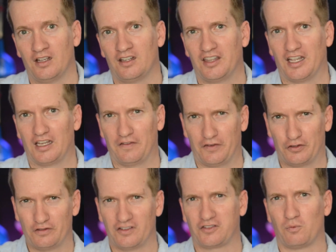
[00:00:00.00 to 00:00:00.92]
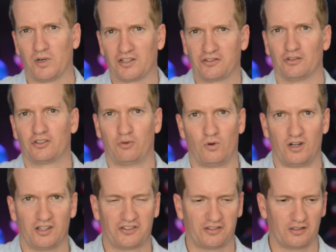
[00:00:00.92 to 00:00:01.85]
Now, if you do this once or
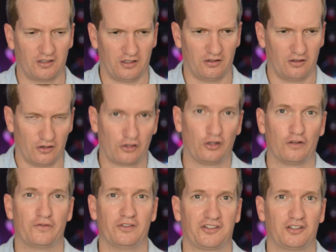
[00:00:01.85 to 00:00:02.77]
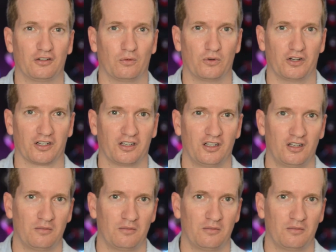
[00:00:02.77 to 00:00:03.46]
twice, your cloth will still work,